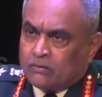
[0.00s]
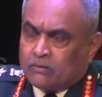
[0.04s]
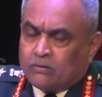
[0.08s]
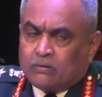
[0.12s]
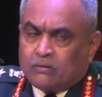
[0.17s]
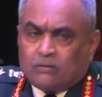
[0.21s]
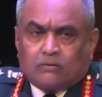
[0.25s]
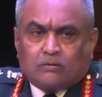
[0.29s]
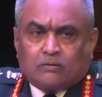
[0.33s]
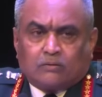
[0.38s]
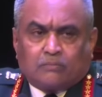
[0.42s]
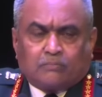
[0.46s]

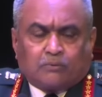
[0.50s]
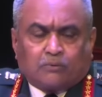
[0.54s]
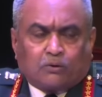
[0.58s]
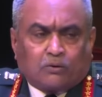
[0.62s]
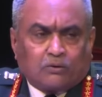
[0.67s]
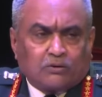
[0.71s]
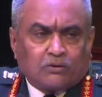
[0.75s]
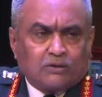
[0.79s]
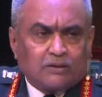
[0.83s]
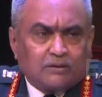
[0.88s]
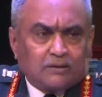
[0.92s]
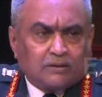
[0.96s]
The
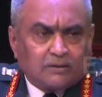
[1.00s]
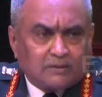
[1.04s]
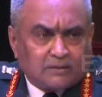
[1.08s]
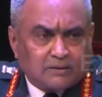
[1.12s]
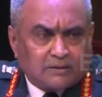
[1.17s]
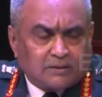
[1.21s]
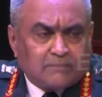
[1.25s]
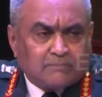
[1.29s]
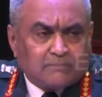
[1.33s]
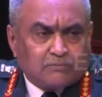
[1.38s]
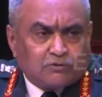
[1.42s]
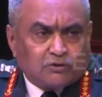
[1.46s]
proxy
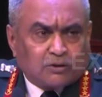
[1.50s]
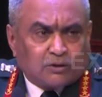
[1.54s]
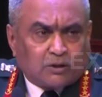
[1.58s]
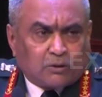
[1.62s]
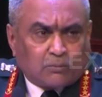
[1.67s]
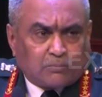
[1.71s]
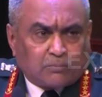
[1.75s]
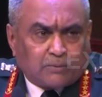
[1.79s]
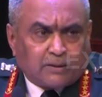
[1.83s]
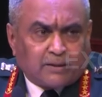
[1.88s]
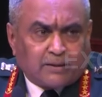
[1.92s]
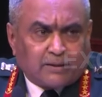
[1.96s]
tanzeems
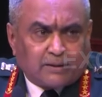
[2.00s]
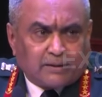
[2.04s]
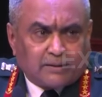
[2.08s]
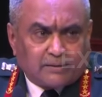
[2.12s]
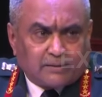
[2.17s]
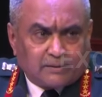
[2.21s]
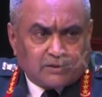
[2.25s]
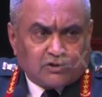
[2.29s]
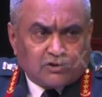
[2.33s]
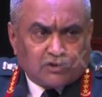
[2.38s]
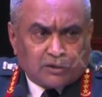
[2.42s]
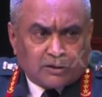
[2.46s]
operating in
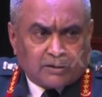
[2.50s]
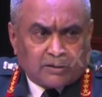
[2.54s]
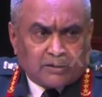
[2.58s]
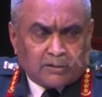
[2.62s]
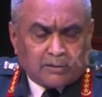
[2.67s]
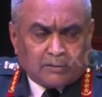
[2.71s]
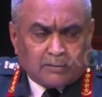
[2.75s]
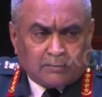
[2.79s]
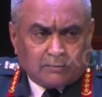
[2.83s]
this area,